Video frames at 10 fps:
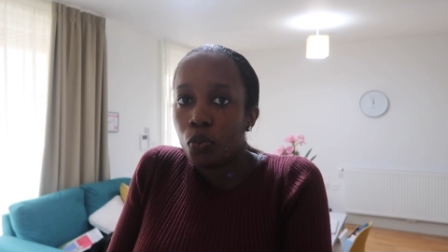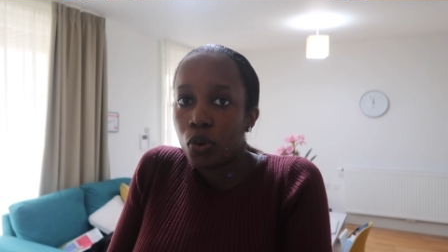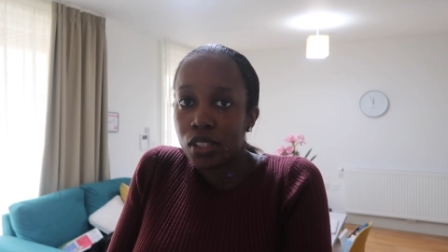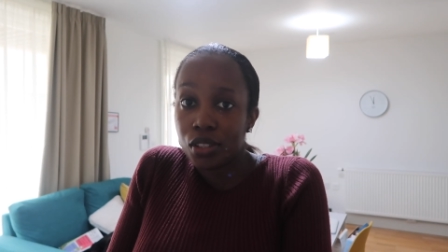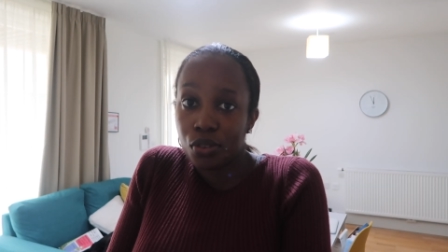
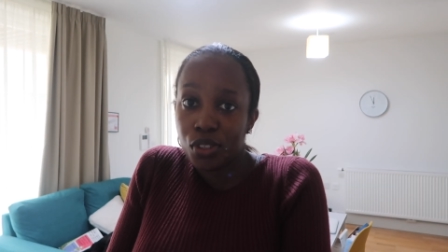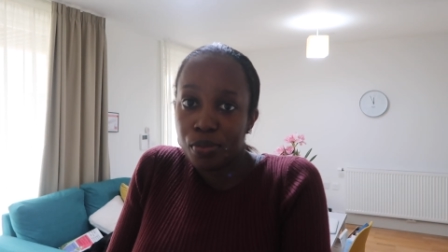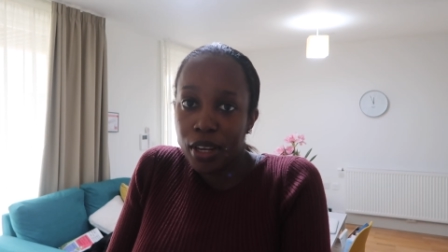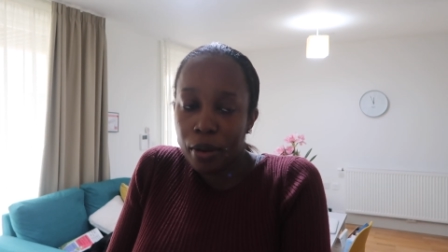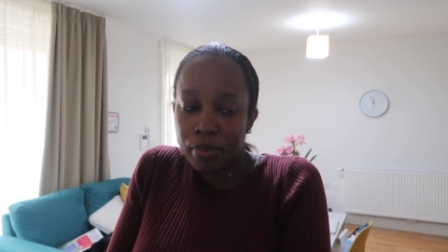what is going
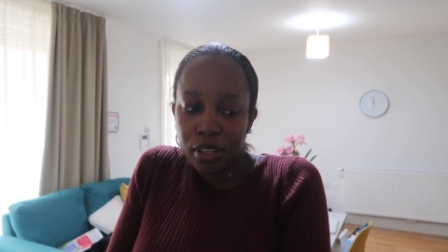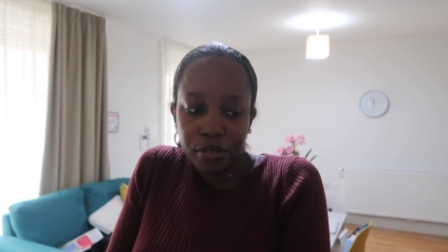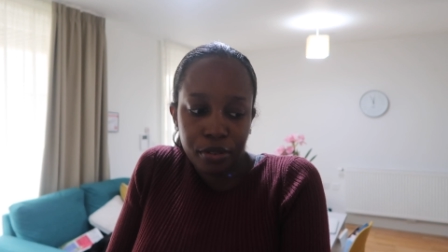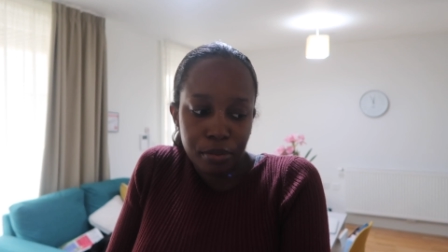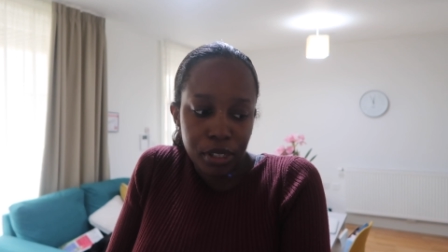to be
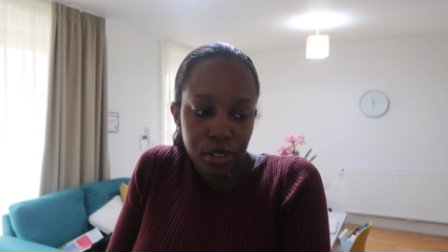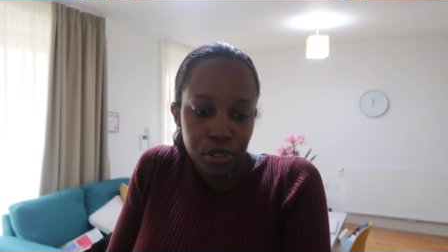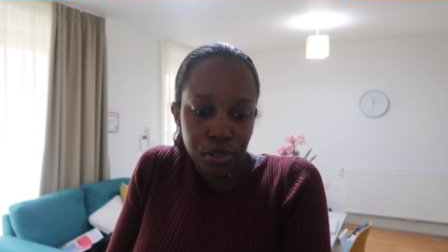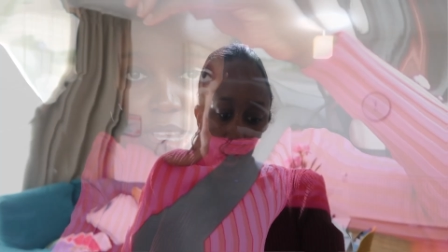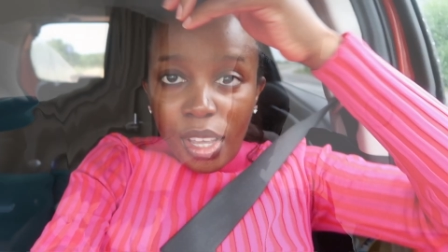happening for me
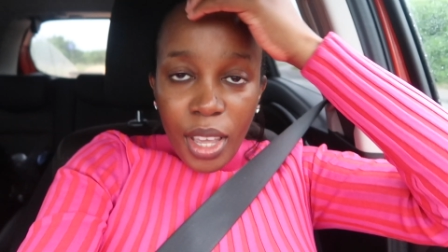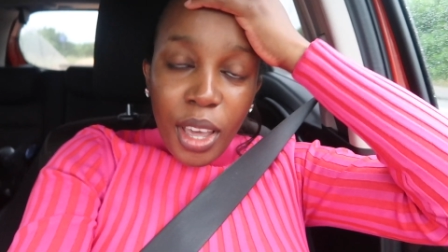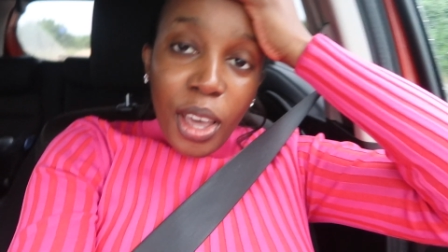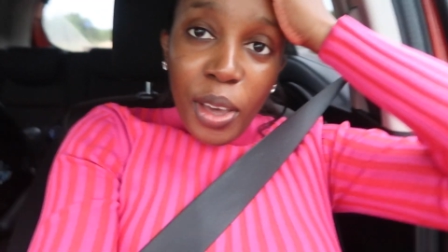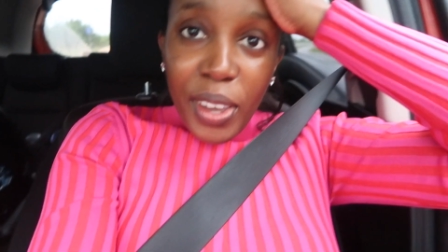so
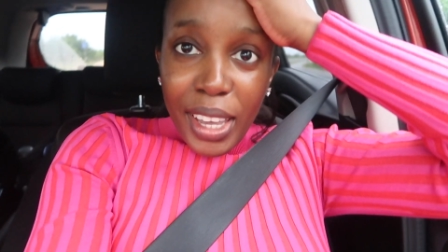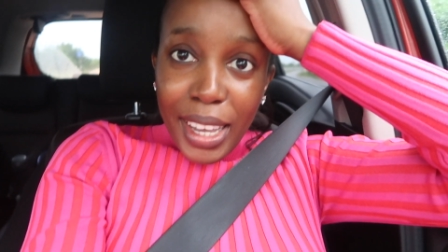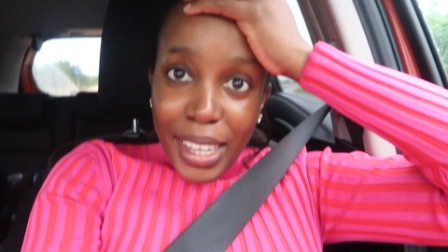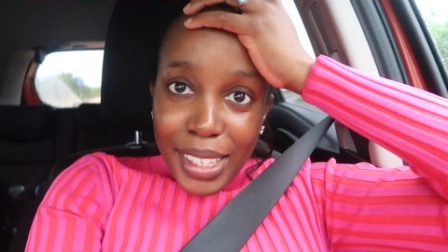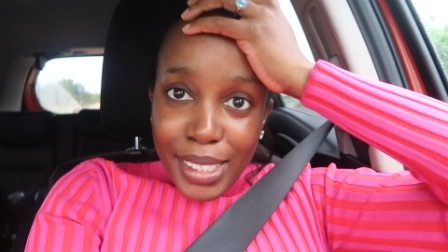okay
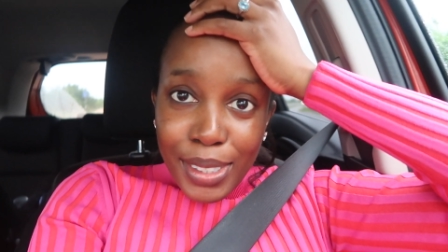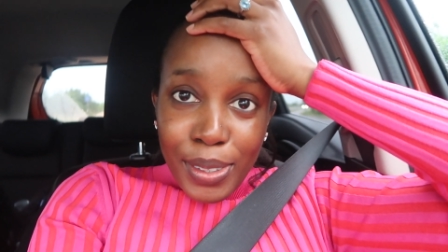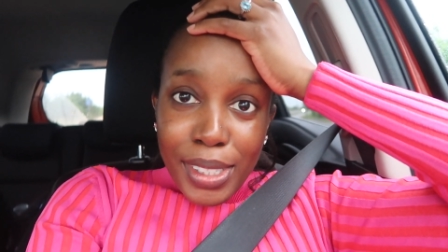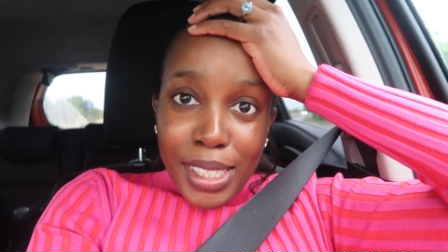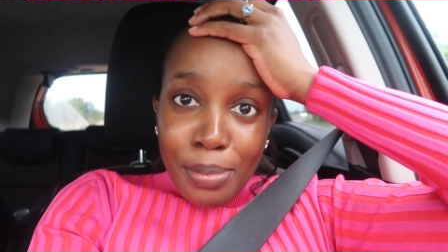guys so
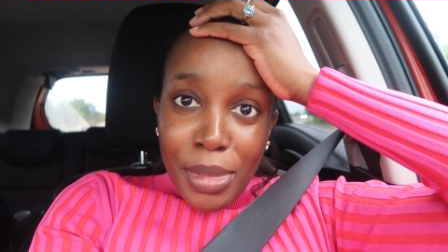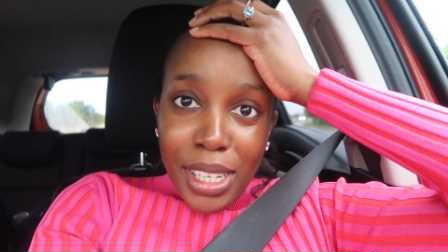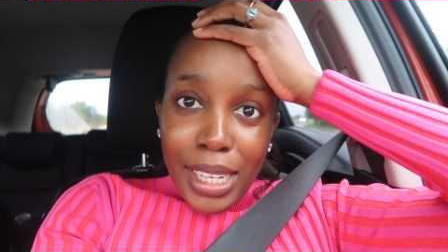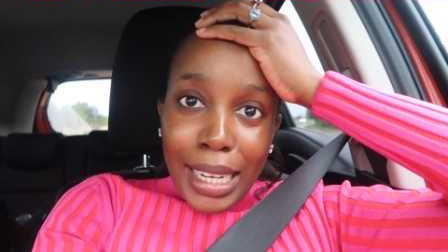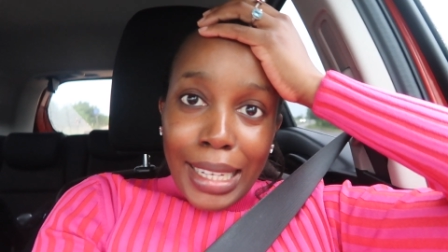this is
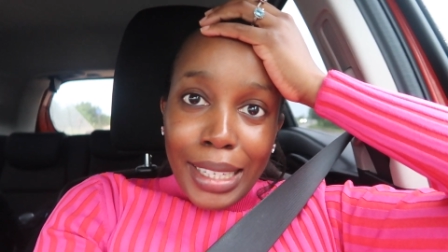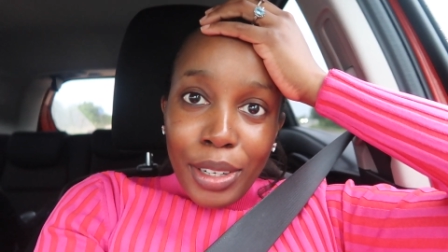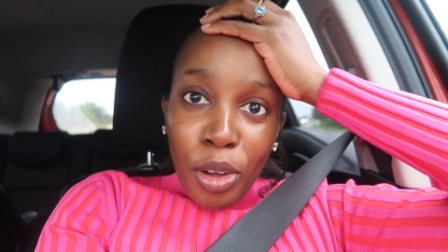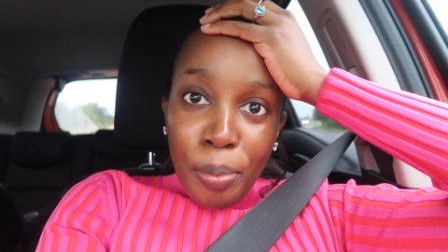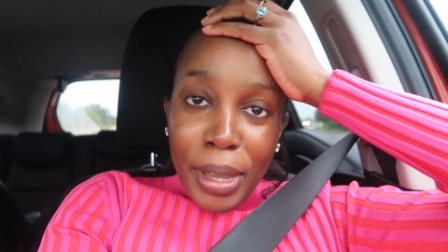me
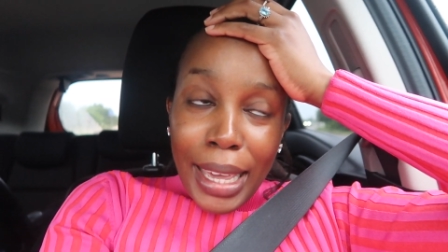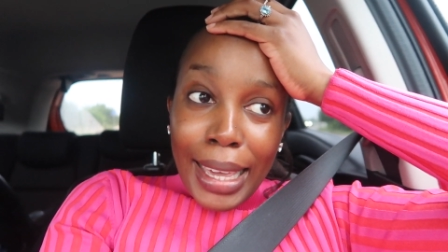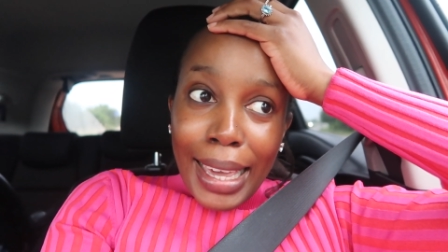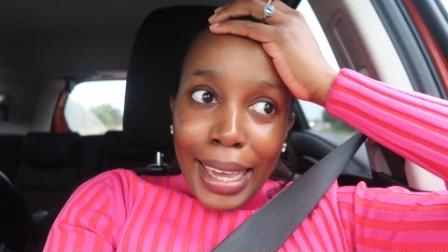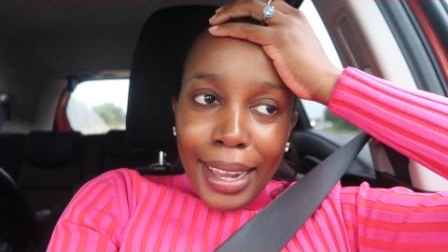cleaned up
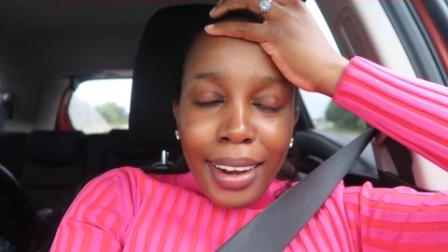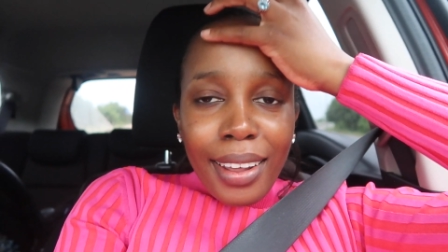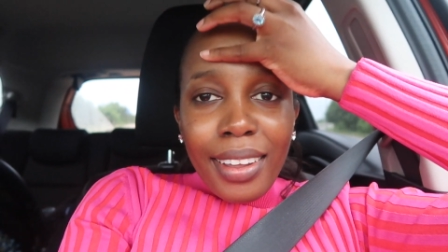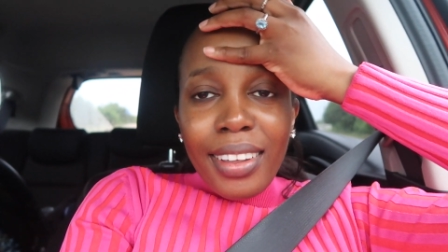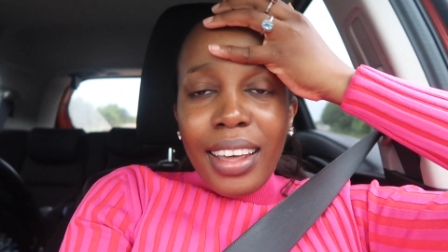
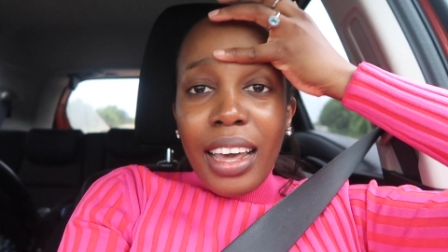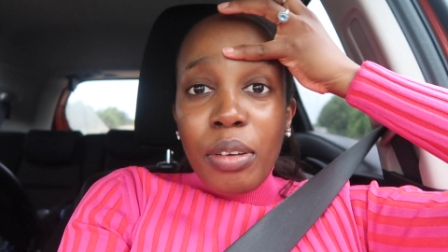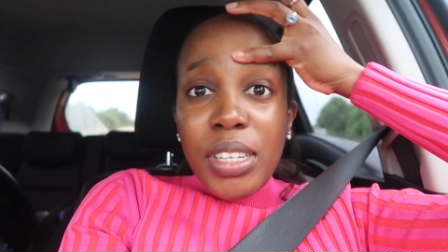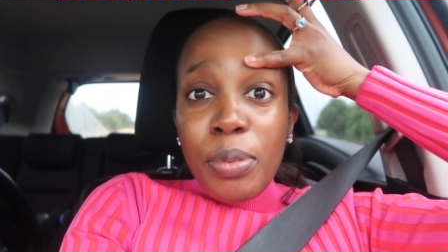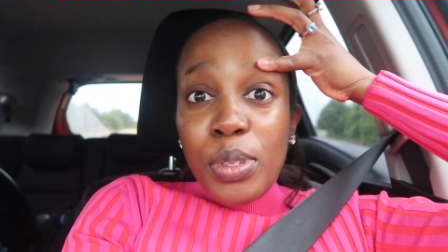again
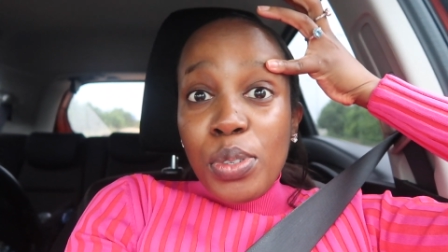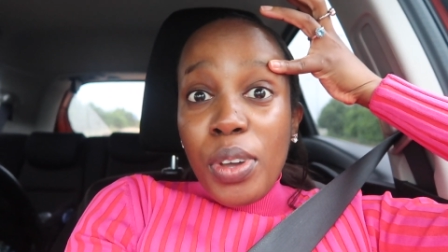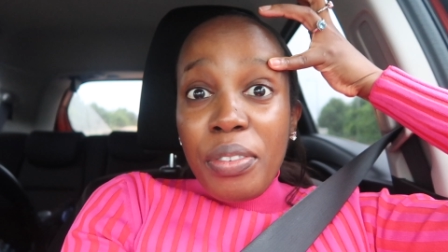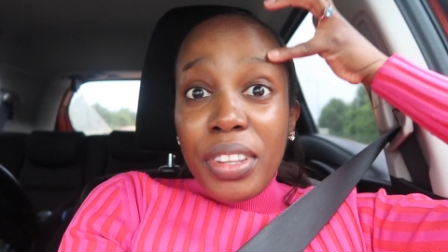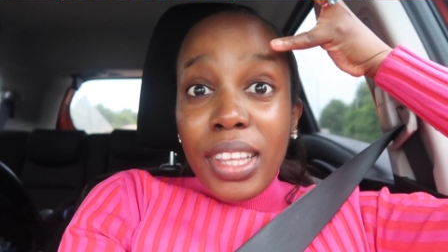I was able to
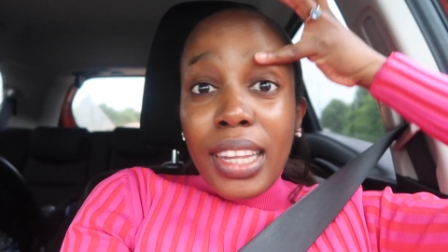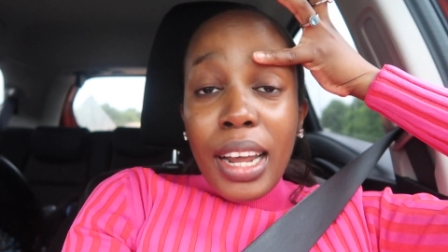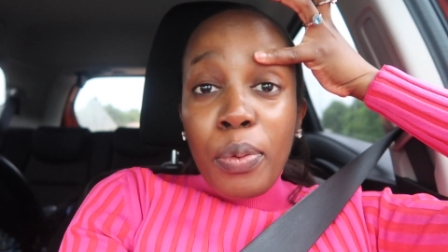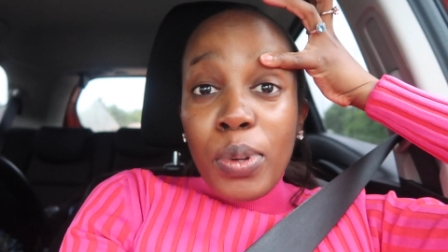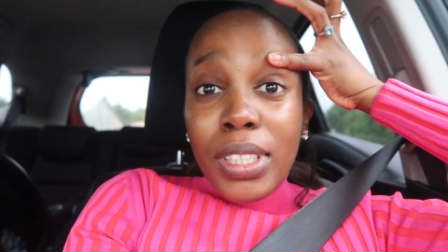do everything that
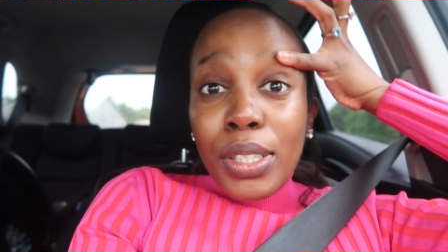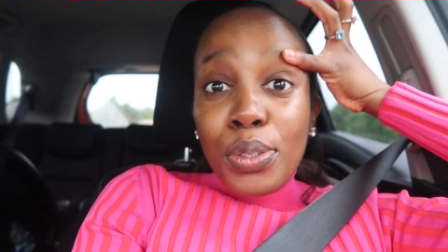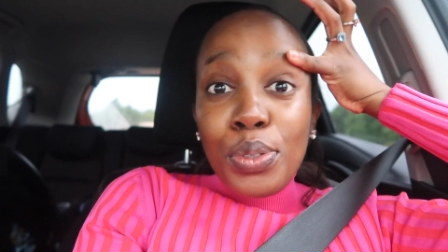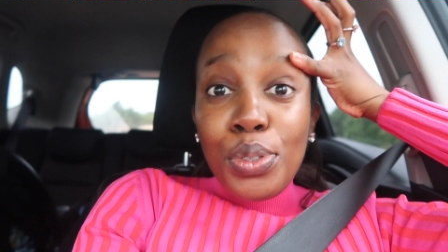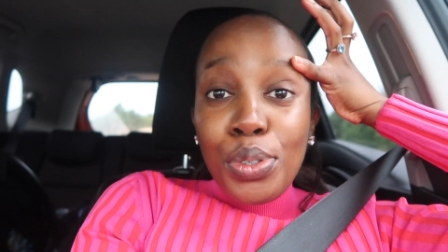I wanted
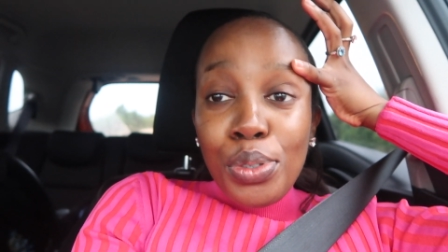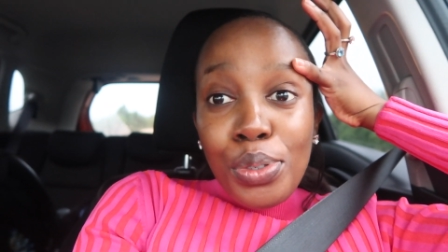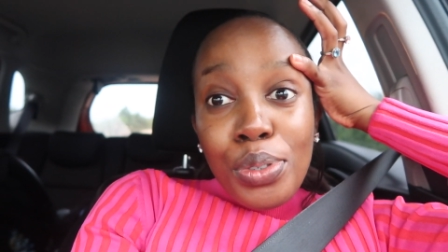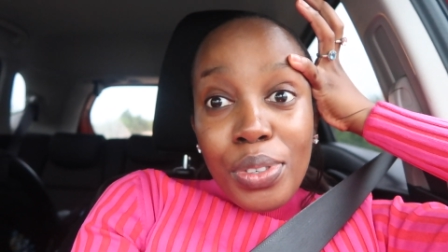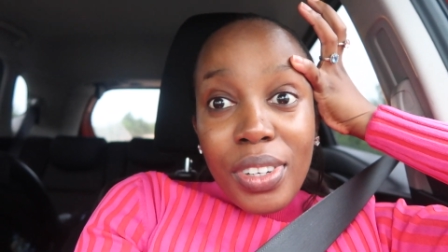to
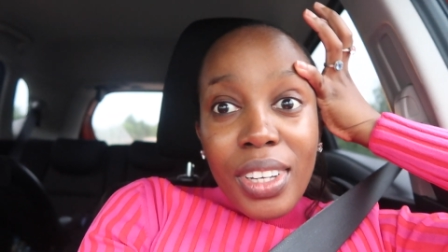do